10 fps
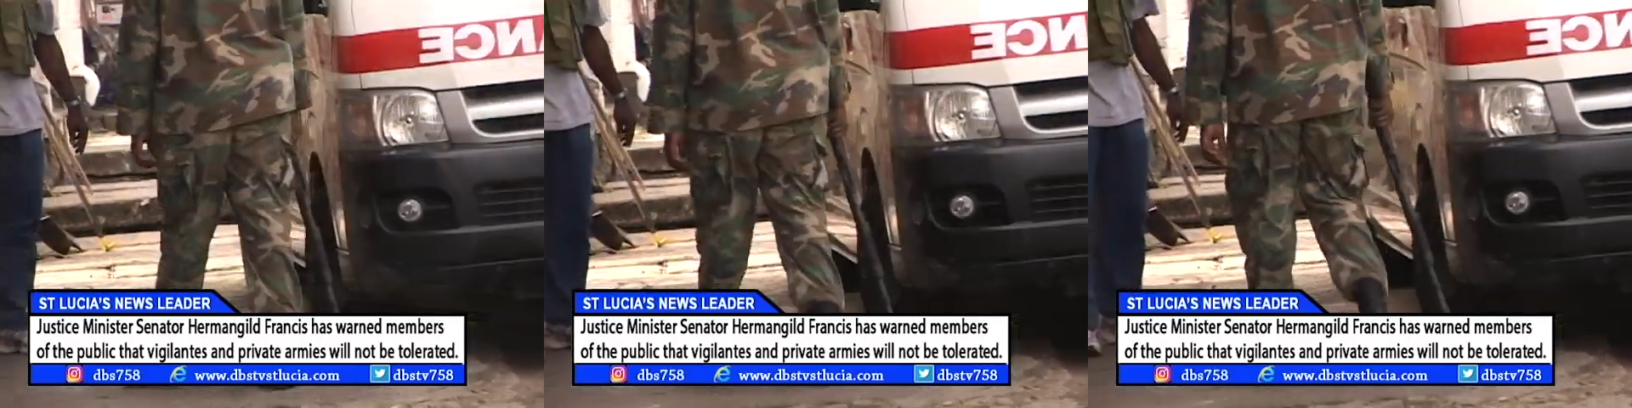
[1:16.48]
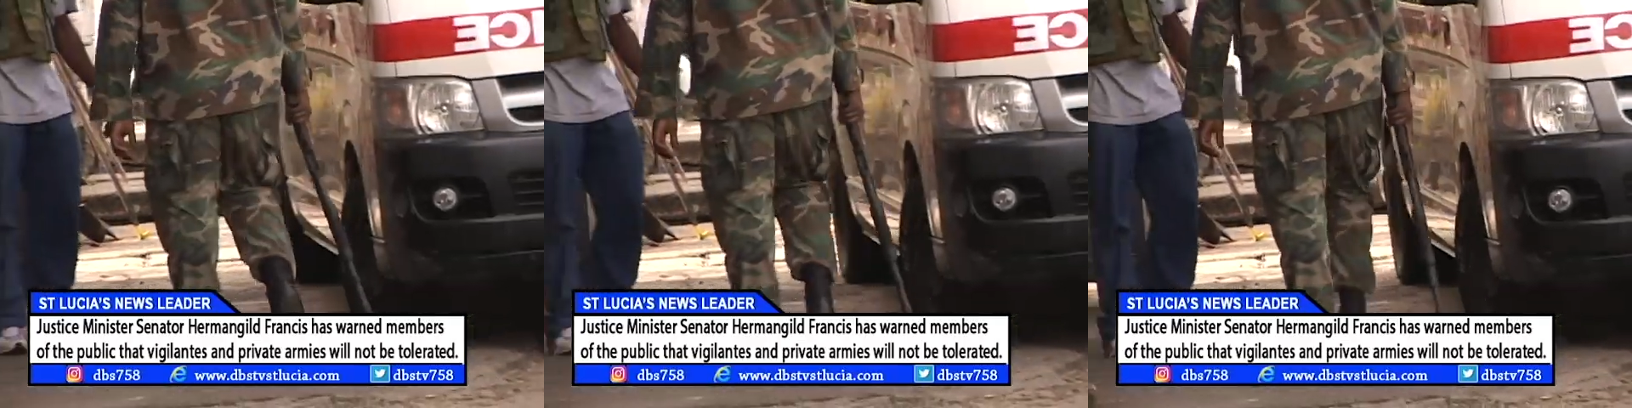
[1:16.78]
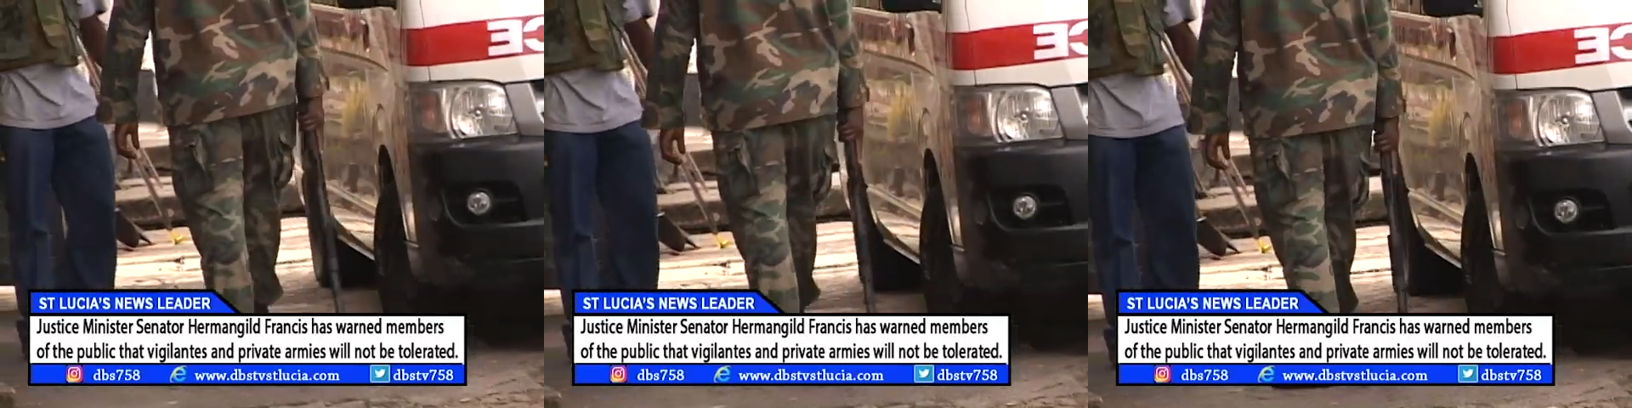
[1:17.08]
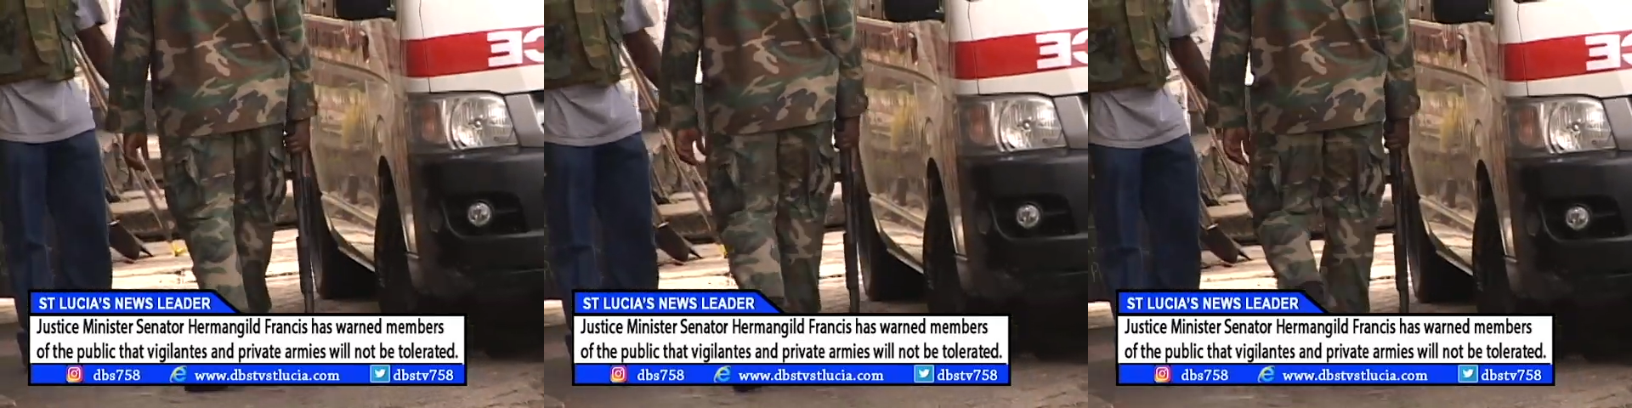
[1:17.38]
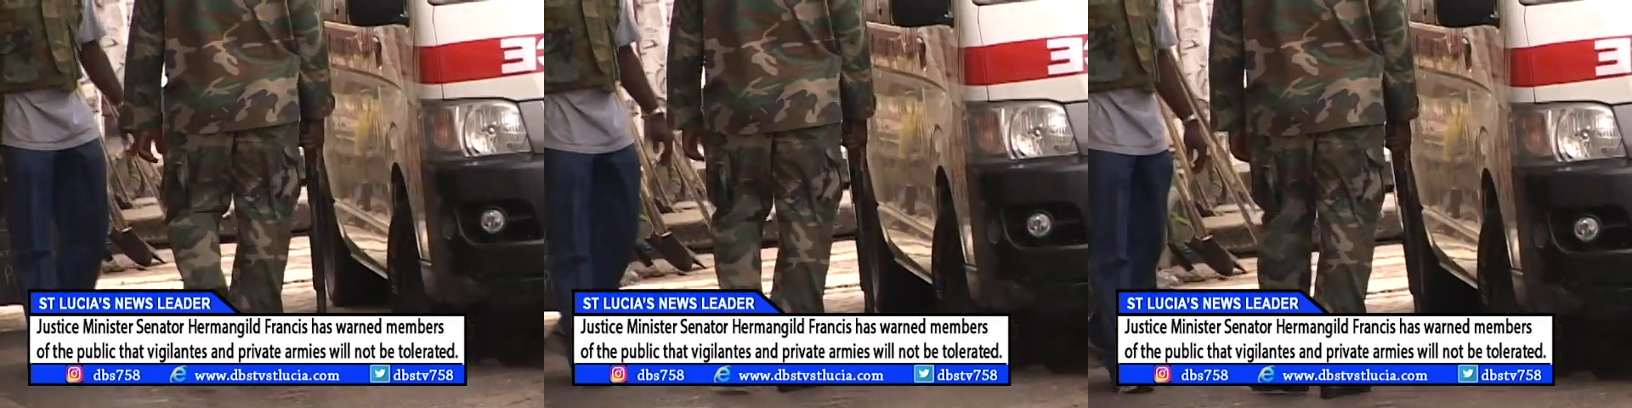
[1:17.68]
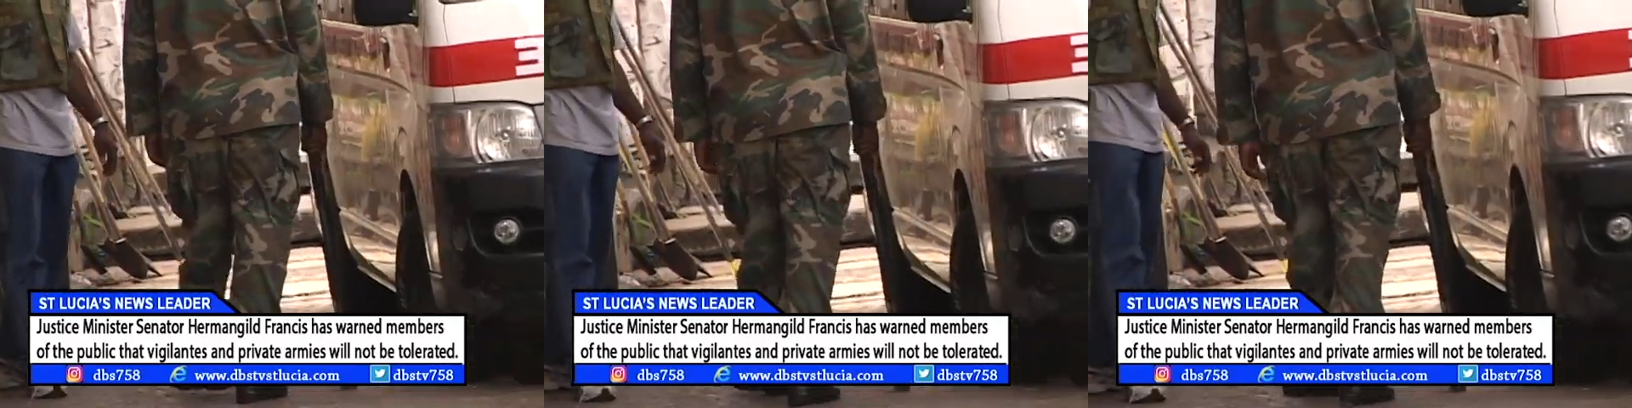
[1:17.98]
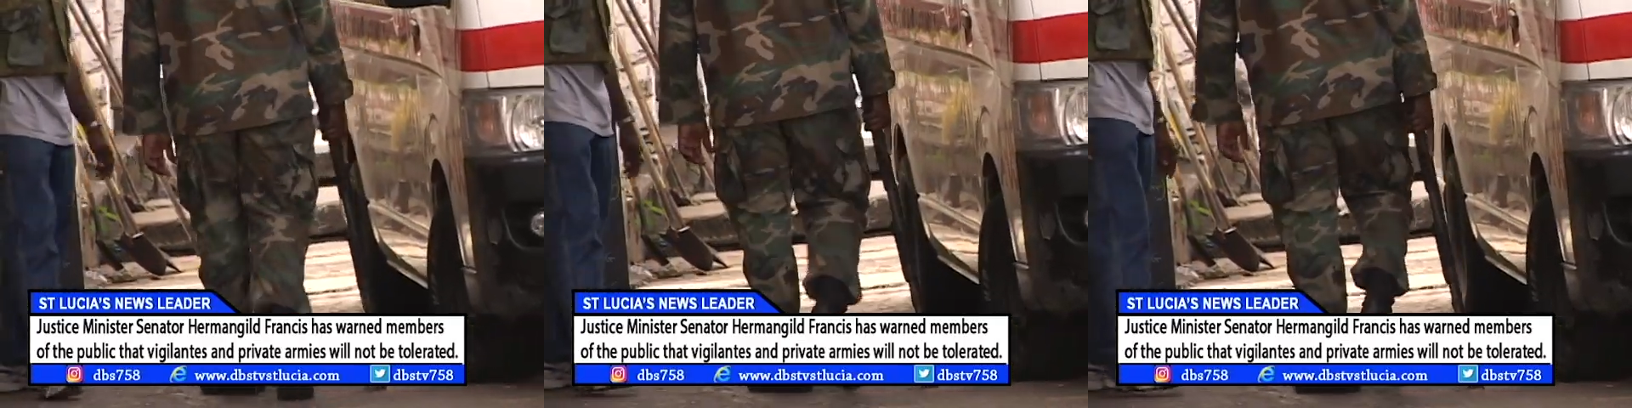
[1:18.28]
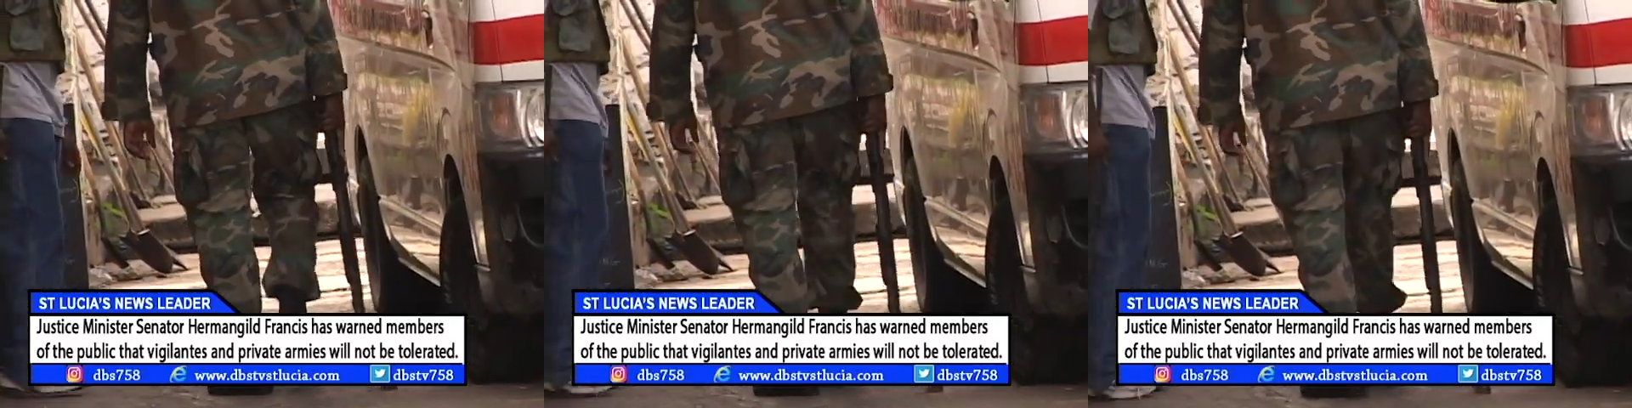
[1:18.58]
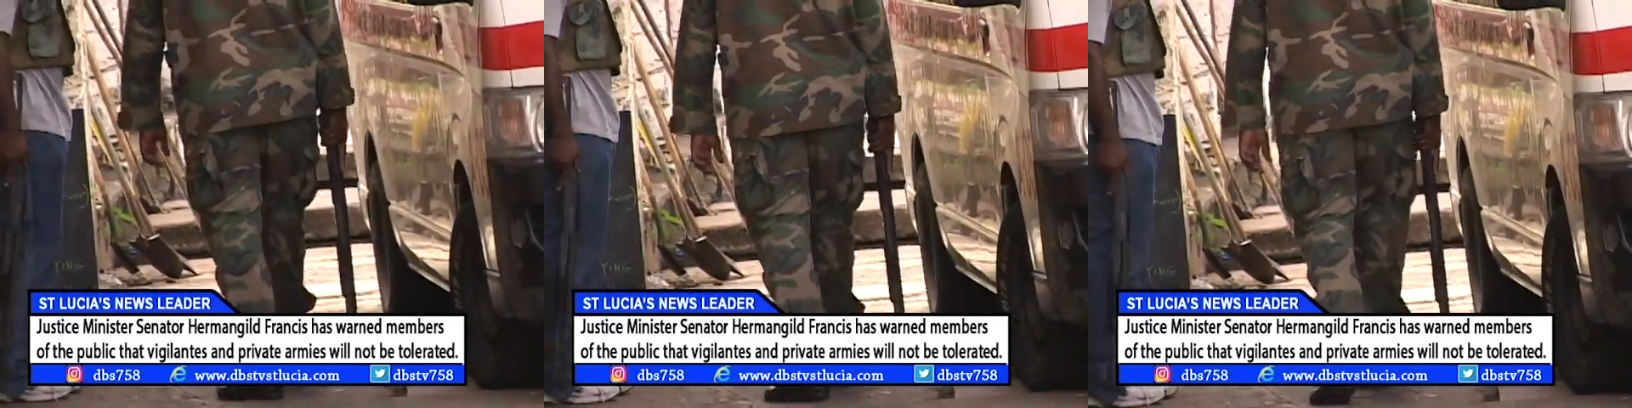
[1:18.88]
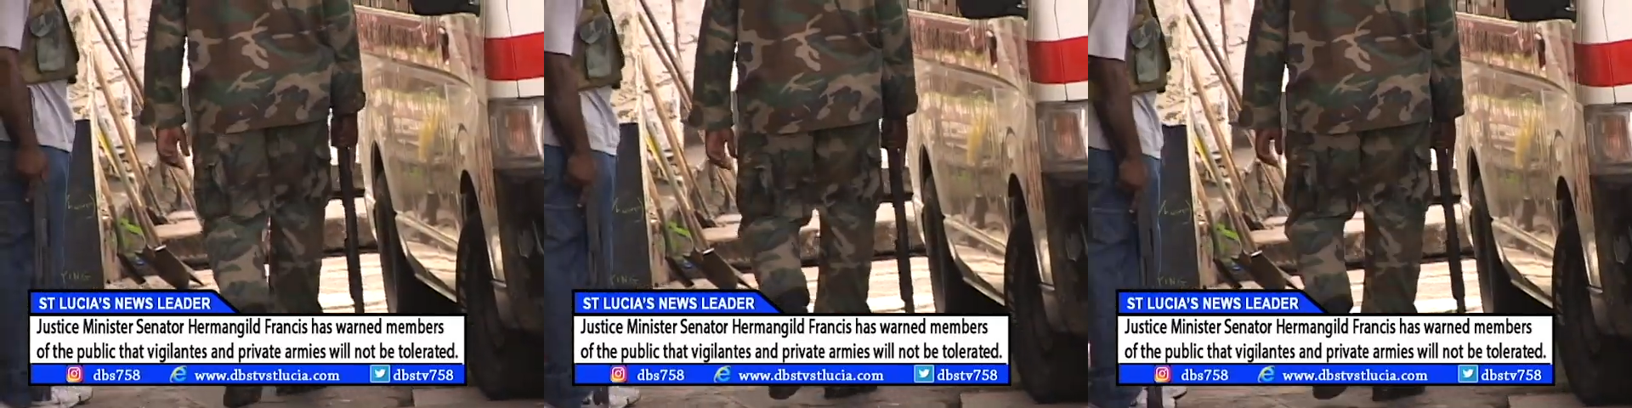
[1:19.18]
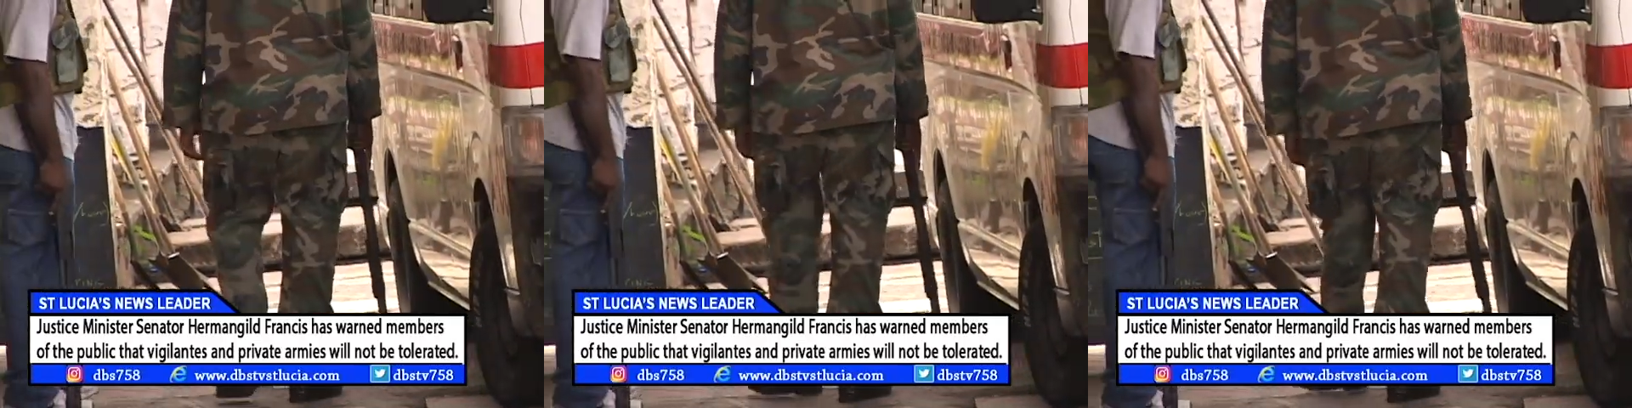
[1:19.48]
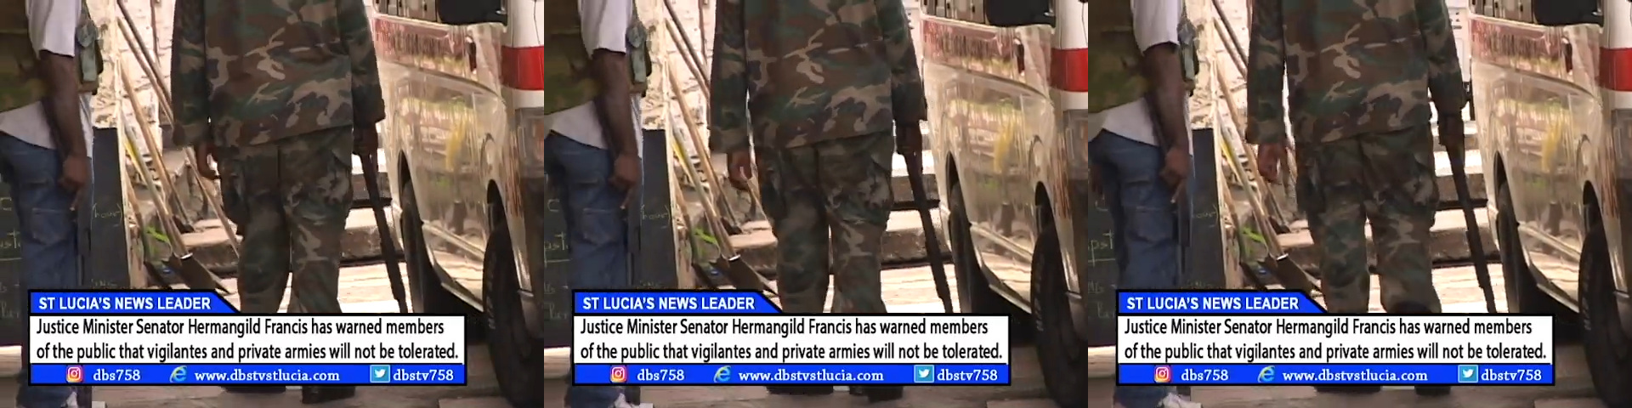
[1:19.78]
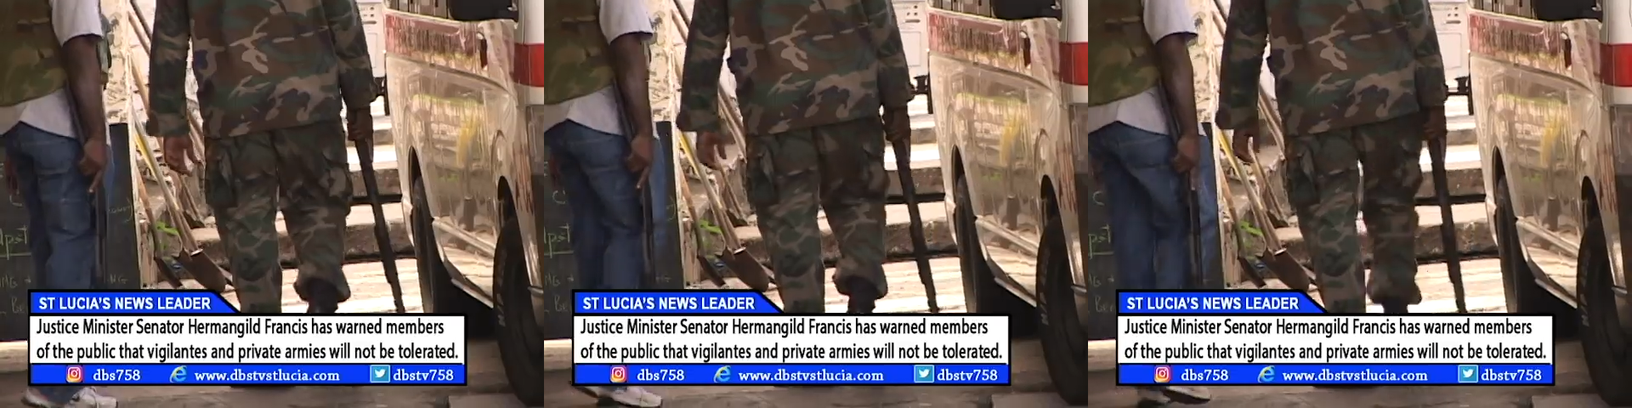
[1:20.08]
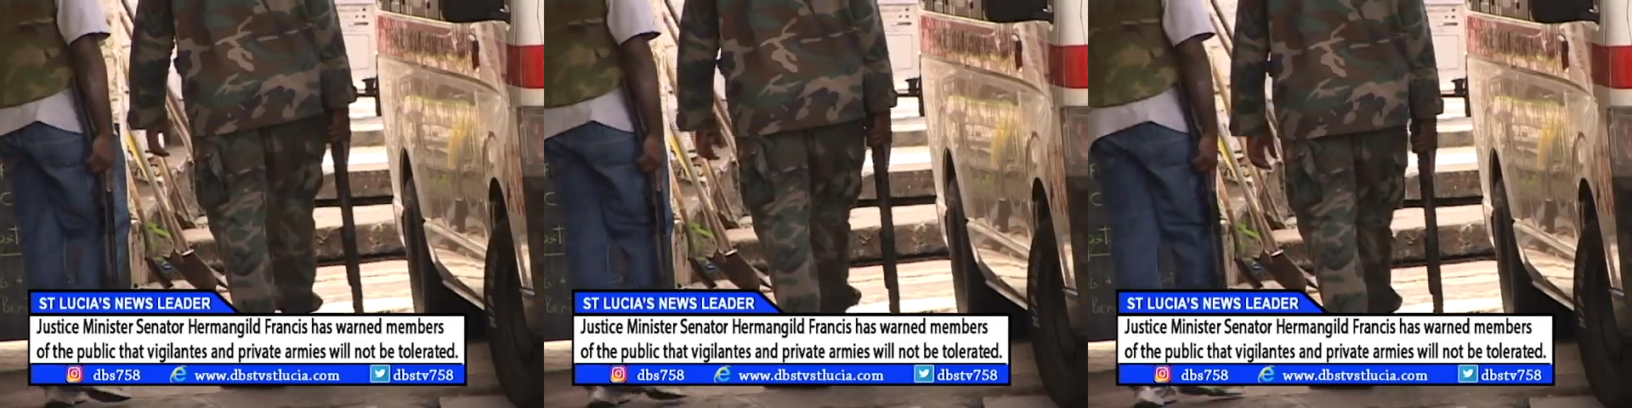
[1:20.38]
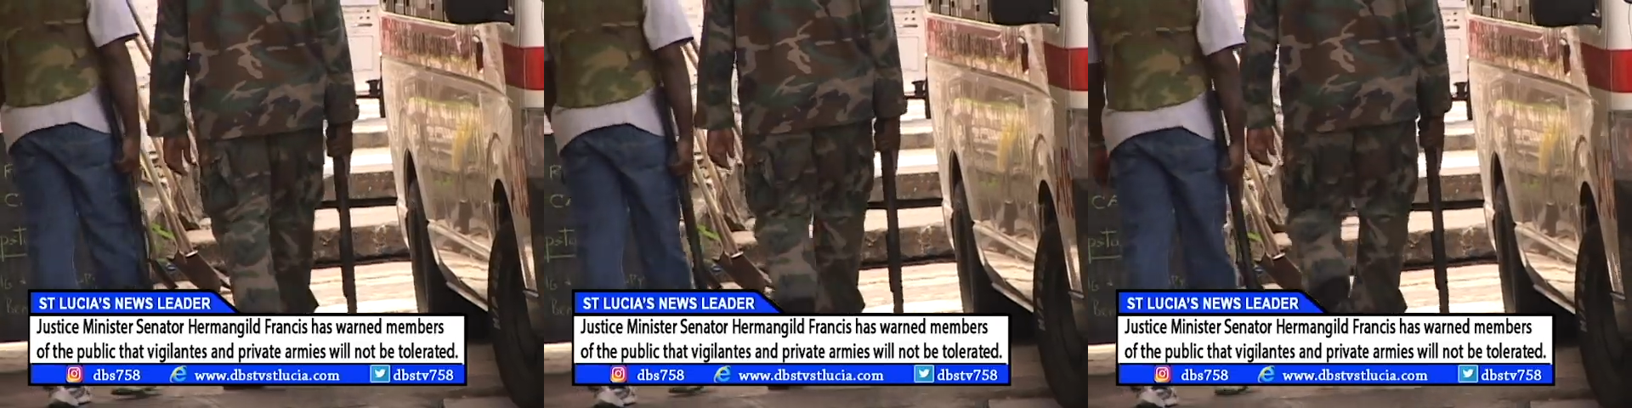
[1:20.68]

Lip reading: [unreadable: no face in view]